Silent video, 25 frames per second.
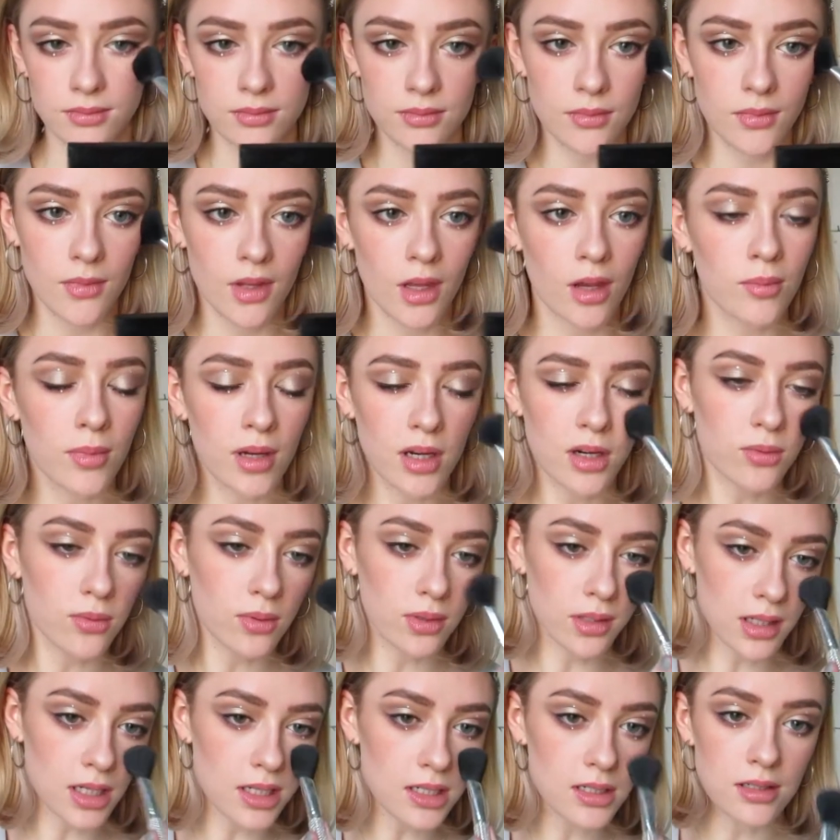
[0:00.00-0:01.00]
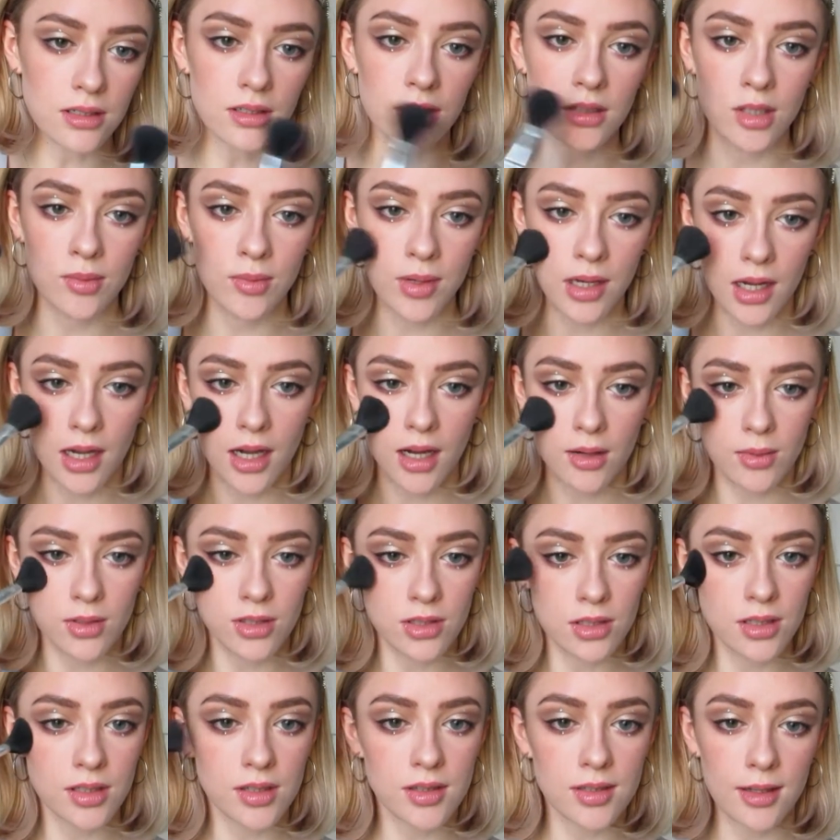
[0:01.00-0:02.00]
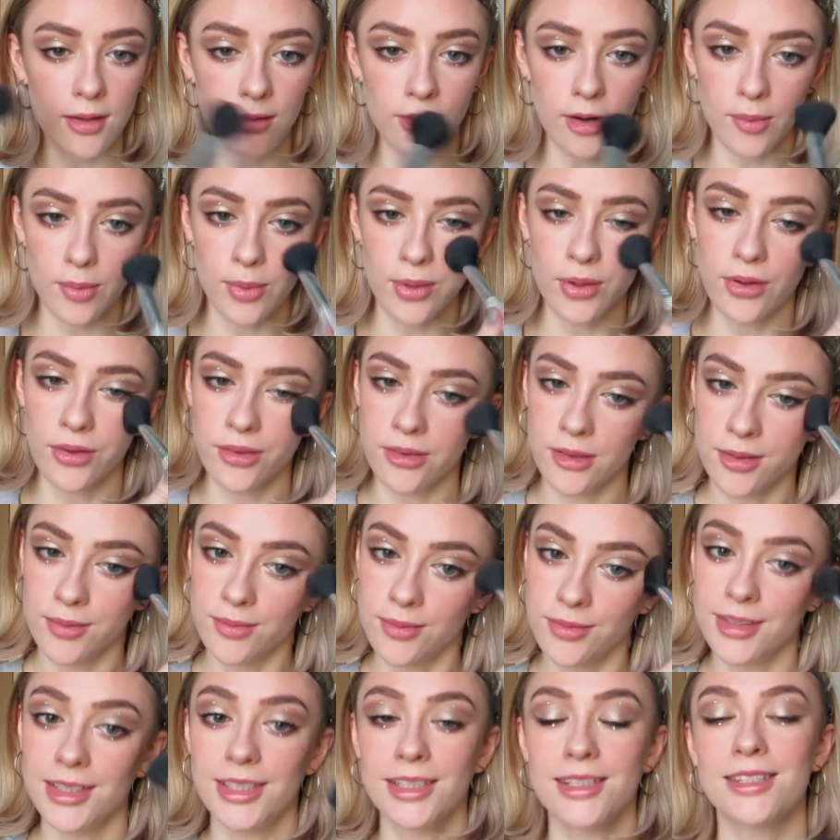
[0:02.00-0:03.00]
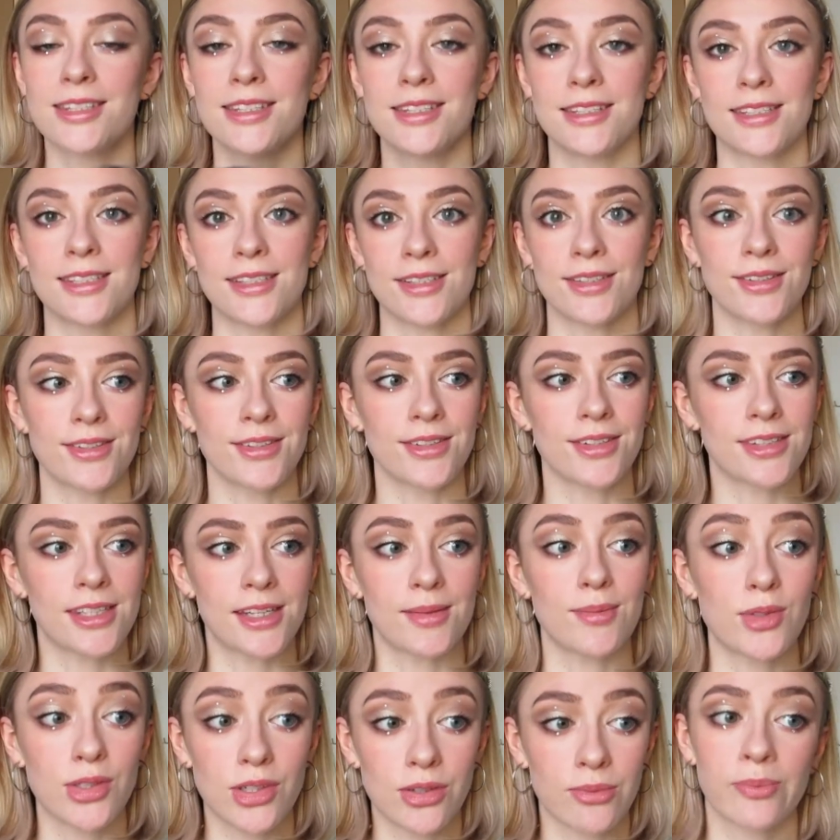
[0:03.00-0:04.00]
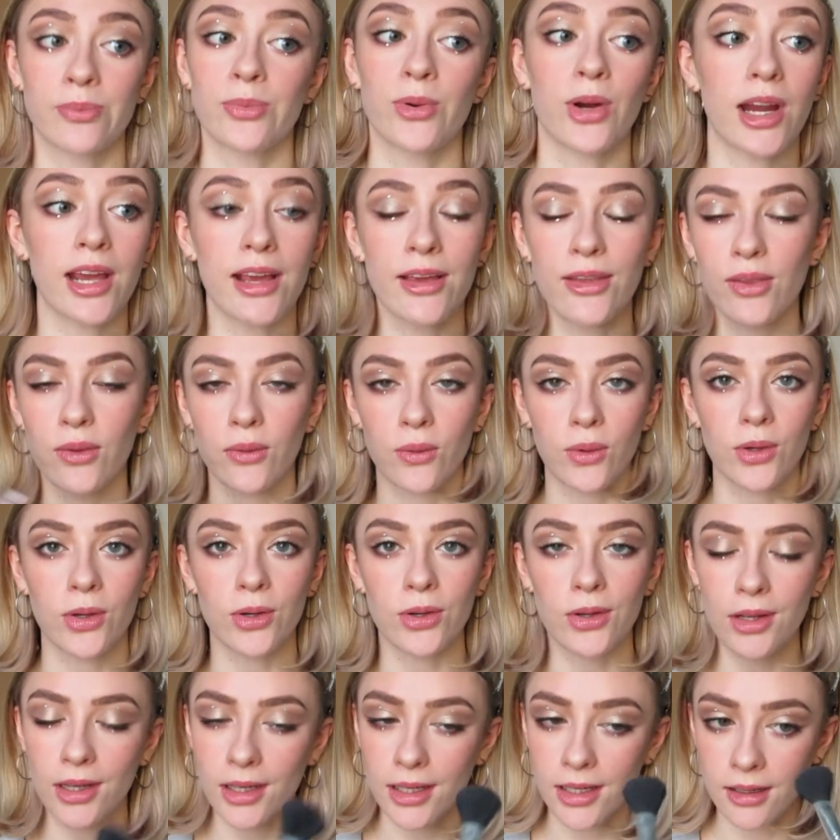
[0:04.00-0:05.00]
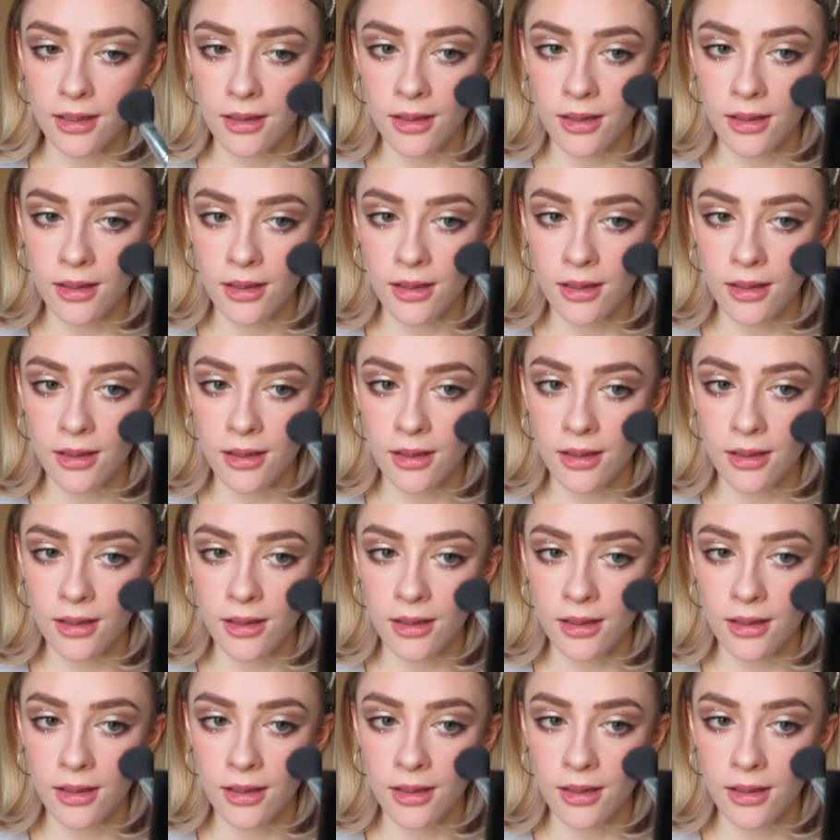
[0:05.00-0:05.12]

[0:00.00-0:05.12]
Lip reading: no matter what I do, no matter how much concealer I put on them, they still seem to break through.